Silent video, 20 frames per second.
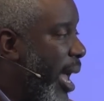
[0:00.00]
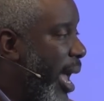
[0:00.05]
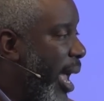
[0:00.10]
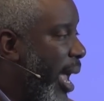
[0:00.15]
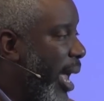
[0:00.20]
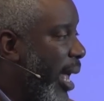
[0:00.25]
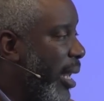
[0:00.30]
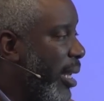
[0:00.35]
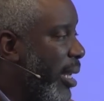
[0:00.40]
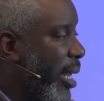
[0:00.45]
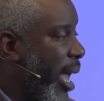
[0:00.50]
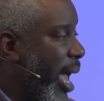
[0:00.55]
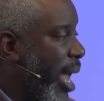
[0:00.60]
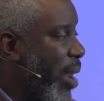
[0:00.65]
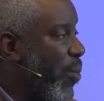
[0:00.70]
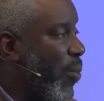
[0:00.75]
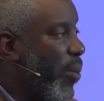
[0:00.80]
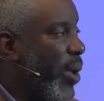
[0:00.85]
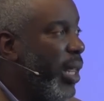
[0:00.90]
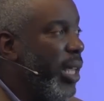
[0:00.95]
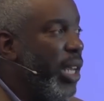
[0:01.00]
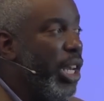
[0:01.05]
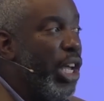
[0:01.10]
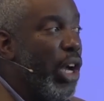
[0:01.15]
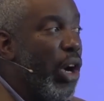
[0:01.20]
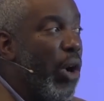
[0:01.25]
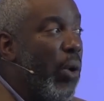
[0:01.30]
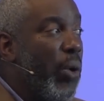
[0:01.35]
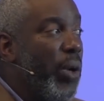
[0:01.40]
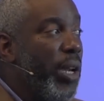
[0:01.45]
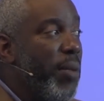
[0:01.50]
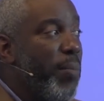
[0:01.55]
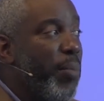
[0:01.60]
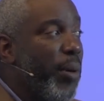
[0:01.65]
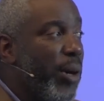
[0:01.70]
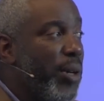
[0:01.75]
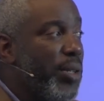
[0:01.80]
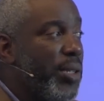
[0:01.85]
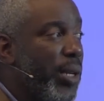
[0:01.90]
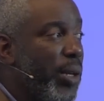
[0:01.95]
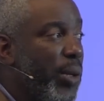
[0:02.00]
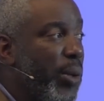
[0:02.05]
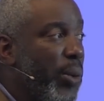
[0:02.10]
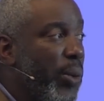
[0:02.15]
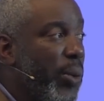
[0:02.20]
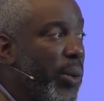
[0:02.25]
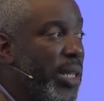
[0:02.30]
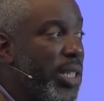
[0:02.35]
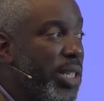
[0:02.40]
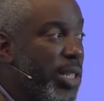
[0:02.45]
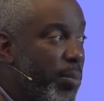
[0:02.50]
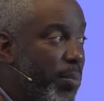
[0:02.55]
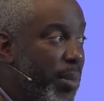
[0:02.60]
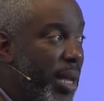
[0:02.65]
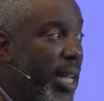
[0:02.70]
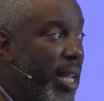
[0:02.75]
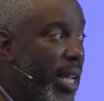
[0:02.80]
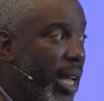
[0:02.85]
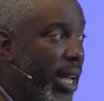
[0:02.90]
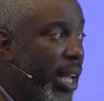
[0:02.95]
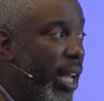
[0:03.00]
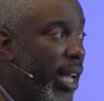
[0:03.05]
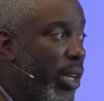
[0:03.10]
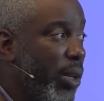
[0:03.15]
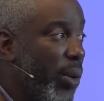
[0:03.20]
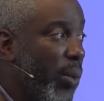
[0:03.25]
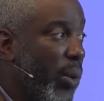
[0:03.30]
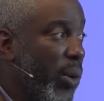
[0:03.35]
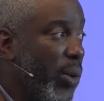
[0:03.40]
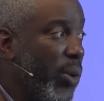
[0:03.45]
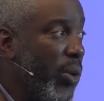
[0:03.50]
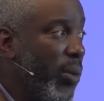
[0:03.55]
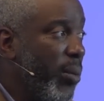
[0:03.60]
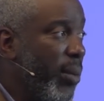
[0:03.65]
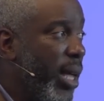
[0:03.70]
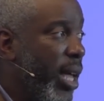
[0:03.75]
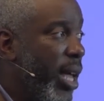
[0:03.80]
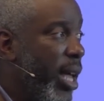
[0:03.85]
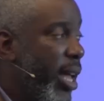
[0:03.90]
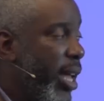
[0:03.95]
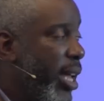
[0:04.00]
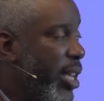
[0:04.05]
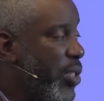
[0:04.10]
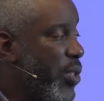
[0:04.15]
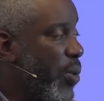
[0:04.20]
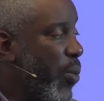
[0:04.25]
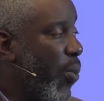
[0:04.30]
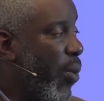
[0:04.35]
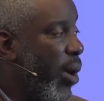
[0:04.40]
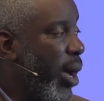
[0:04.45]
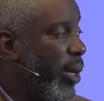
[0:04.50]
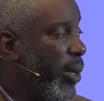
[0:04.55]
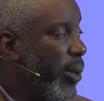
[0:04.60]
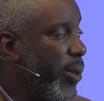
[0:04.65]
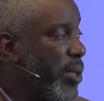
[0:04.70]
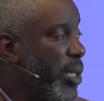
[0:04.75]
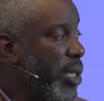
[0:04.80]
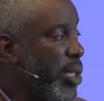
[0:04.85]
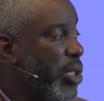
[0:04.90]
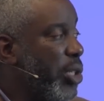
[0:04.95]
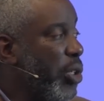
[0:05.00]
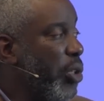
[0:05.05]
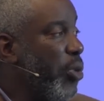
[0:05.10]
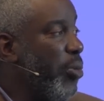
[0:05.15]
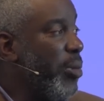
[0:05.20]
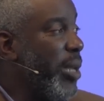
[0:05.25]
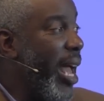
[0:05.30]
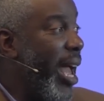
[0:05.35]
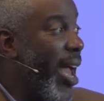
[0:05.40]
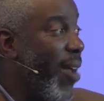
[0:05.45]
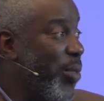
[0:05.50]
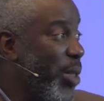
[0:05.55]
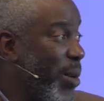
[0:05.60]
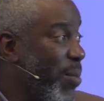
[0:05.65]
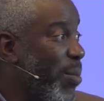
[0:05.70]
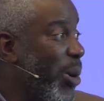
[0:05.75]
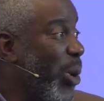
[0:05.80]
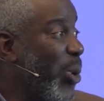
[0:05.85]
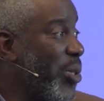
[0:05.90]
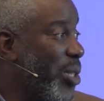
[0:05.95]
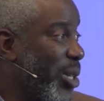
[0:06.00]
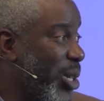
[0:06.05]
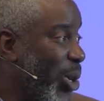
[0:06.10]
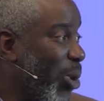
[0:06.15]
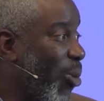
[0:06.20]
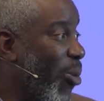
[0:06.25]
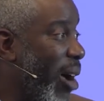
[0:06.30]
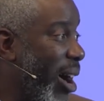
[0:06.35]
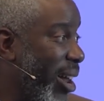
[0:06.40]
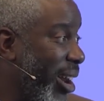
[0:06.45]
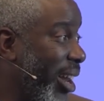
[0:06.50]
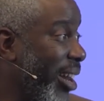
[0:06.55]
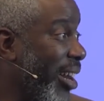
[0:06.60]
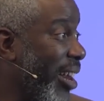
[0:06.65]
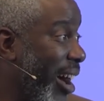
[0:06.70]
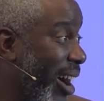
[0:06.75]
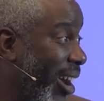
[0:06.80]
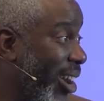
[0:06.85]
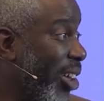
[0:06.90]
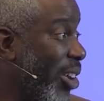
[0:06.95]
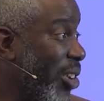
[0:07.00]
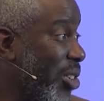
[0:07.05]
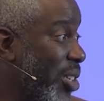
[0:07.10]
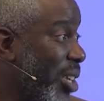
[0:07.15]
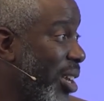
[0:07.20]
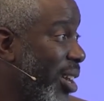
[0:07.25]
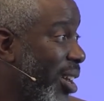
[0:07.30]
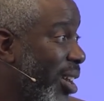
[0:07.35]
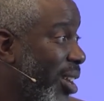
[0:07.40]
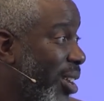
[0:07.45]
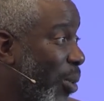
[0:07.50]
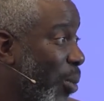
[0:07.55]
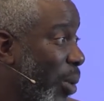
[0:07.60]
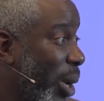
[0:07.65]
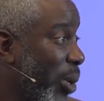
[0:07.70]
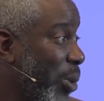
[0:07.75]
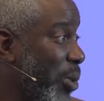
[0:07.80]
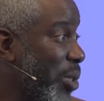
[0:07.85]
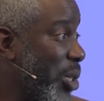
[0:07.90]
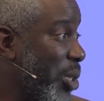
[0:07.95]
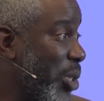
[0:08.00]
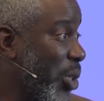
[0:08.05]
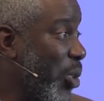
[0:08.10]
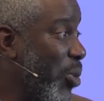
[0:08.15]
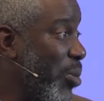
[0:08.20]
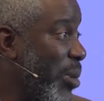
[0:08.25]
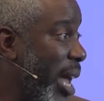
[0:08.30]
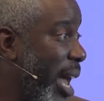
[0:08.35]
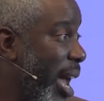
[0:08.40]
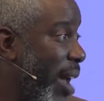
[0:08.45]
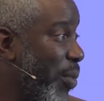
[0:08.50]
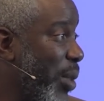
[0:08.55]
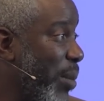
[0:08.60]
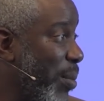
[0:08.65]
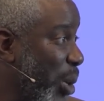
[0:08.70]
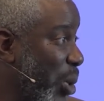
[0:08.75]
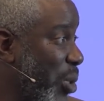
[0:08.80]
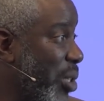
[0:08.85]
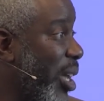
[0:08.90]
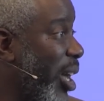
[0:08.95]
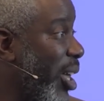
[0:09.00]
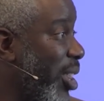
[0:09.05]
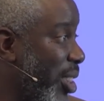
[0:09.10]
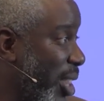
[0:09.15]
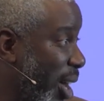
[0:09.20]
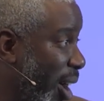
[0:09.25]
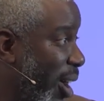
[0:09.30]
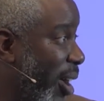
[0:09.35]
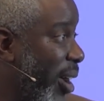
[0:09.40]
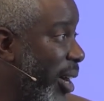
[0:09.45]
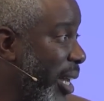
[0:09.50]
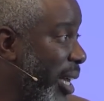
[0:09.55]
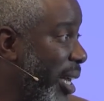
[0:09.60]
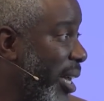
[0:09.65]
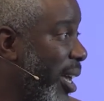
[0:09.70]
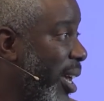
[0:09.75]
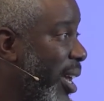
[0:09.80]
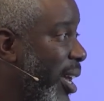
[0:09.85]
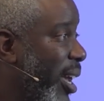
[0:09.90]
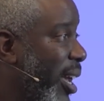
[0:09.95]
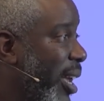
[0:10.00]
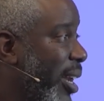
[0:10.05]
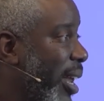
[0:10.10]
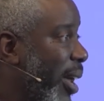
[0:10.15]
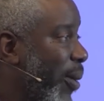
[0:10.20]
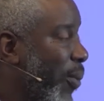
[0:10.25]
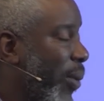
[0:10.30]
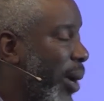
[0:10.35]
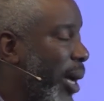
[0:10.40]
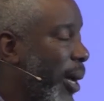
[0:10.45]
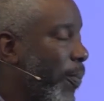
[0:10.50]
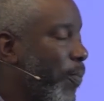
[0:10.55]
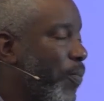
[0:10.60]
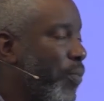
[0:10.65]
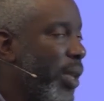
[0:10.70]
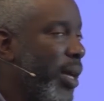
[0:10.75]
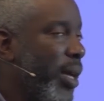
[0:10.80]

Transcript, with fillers: and, and really the only person who is speaking in the room is the one who's assumed to have the most Quranic knowledge, the one who's assumed to have the most authority in that way.